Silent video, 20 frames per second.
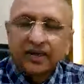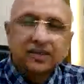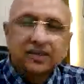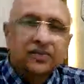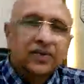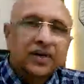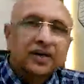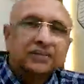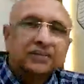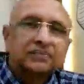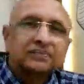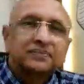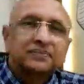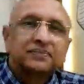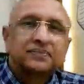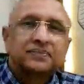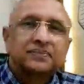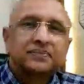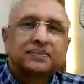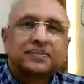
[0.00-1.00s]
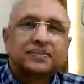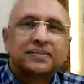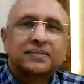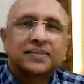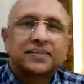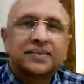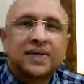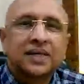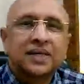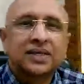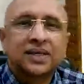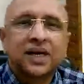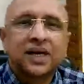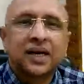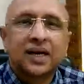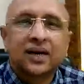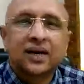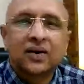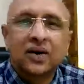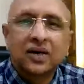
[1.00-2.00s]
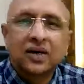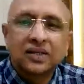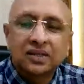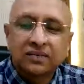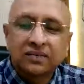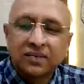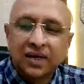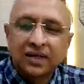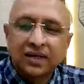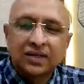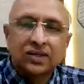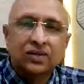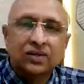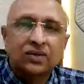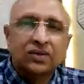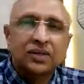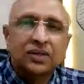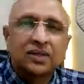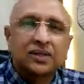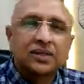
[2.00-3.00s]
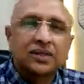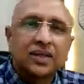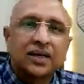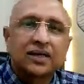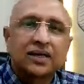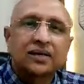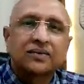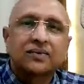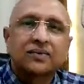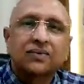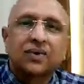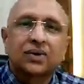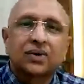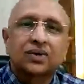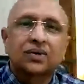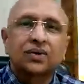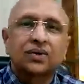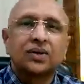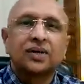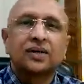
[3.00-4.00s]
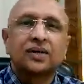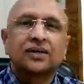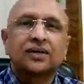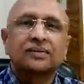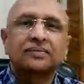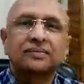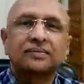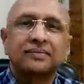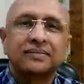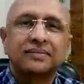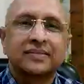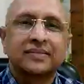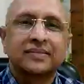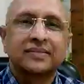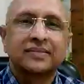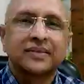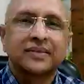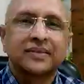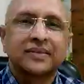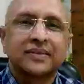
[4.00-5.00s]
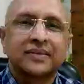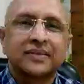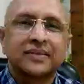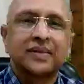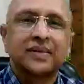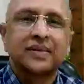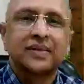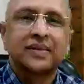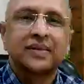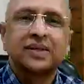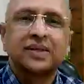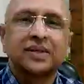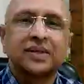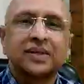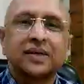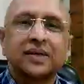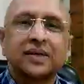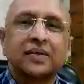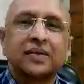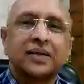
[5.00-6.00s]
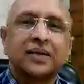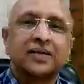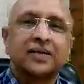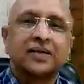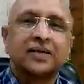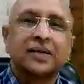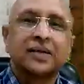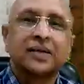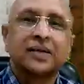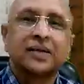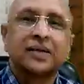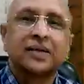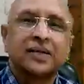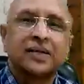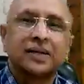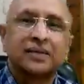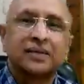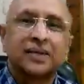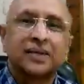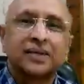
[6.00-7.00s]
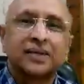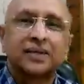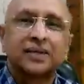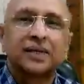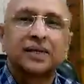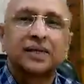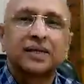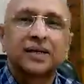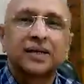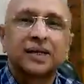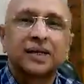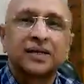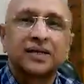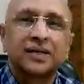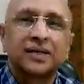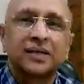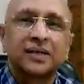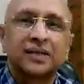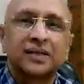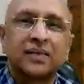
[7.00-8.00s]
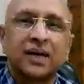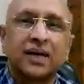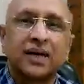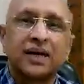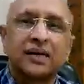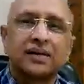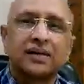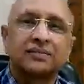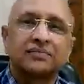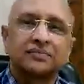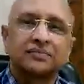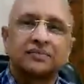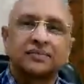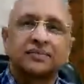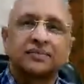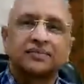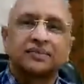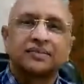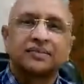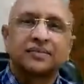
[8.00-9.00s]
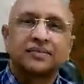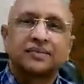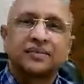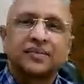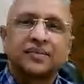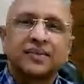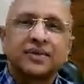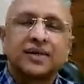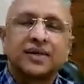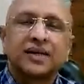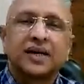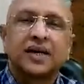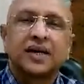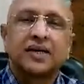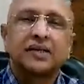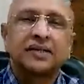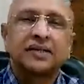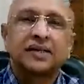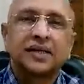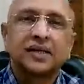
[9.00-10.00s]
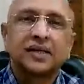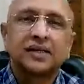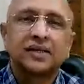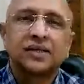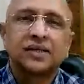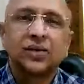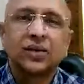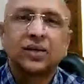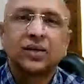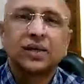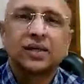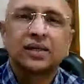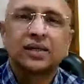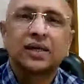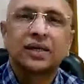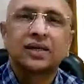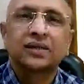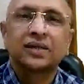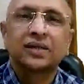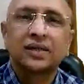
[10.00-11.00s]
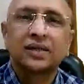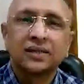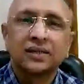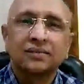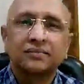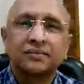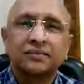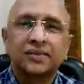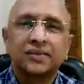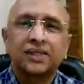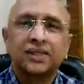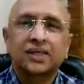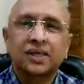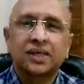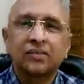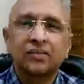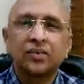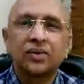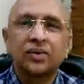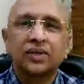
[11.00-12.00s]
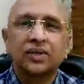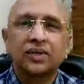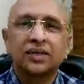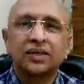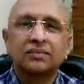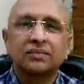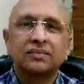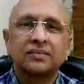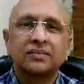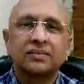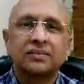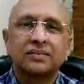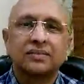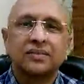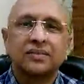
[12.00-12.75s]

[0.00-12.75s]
And that's why just I have asked my students that what to learn and which is the remedy which covers the religious mania. Answer is unique, that is the stramonium.